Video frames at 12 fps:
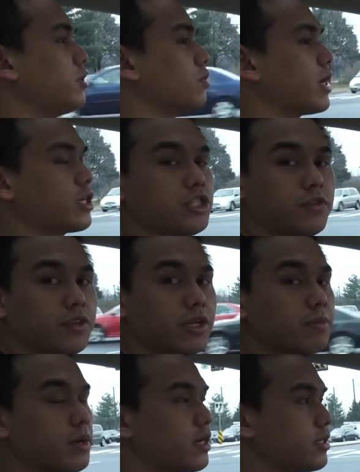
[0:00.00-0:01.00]
direct shift
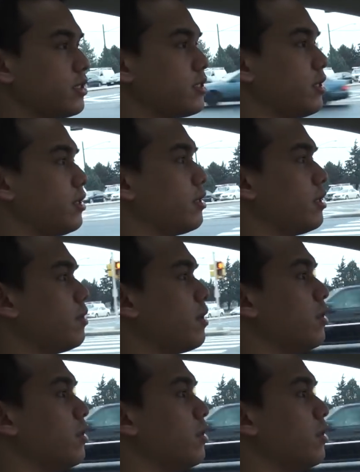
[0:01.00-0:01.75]
gearbox that's in, you know,